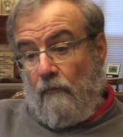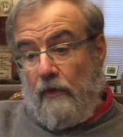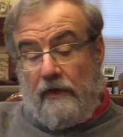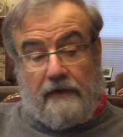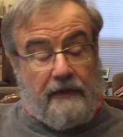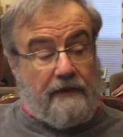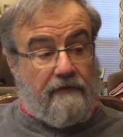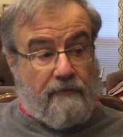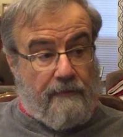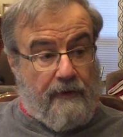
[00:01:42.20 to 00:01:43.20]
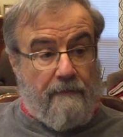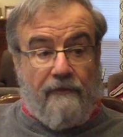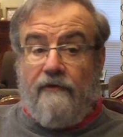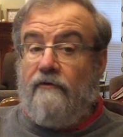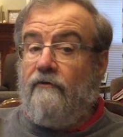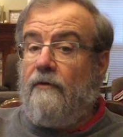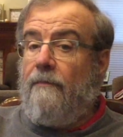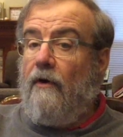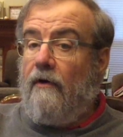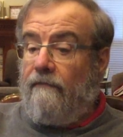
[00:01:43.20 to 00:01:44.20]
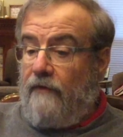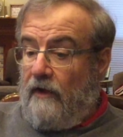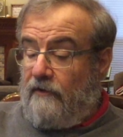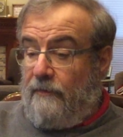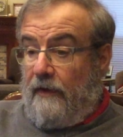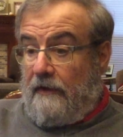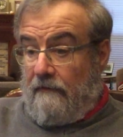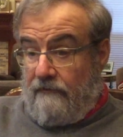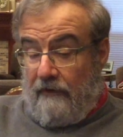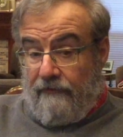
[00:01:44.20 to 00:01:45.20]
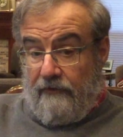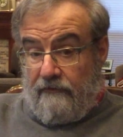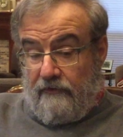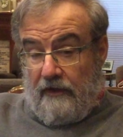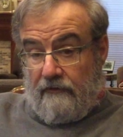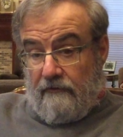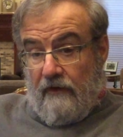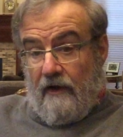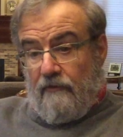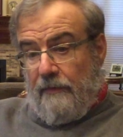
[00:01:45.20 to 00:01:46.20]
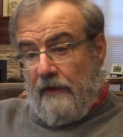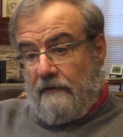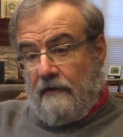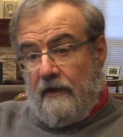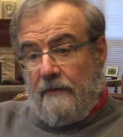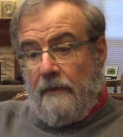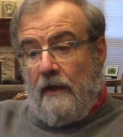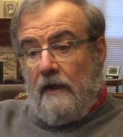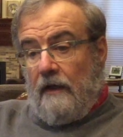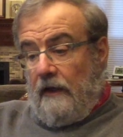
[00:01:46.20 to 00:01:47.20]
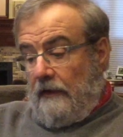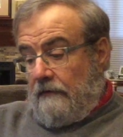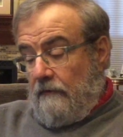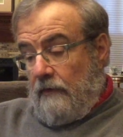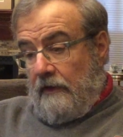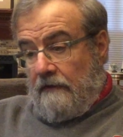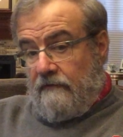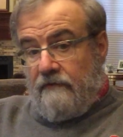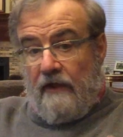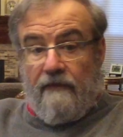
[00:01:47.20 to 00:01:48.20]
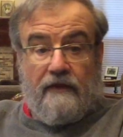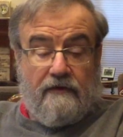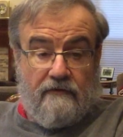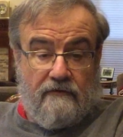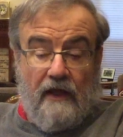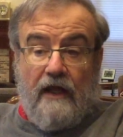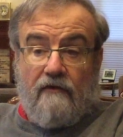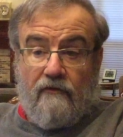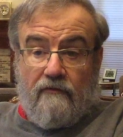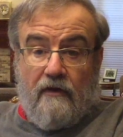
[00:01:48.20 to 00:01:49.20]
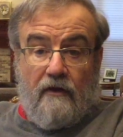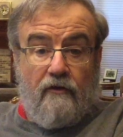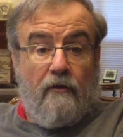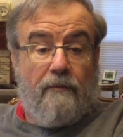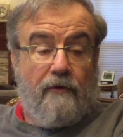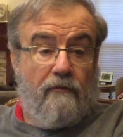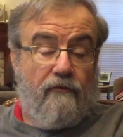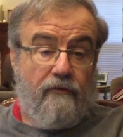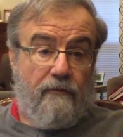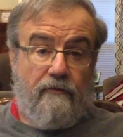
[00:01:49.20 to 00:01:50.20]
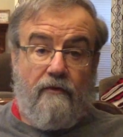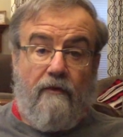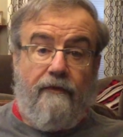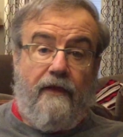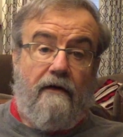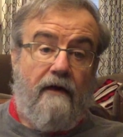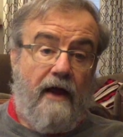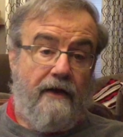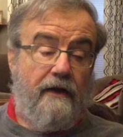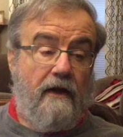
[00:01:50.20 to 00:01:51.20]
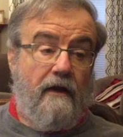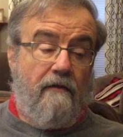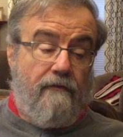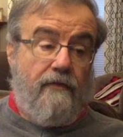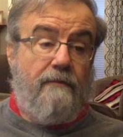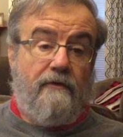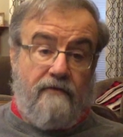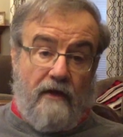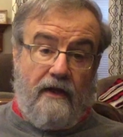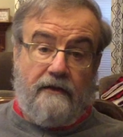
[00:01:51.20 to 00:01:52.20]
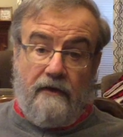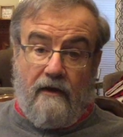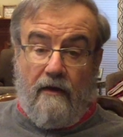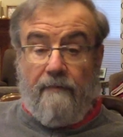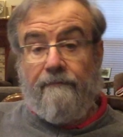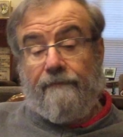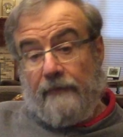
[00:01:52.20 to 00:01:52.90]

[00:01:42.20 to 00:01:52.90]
what it needs to be. But this is a part of God's plan to set these stages. God is beyond time, and so he can set these stages to produce the result that allowed for the Messiah to come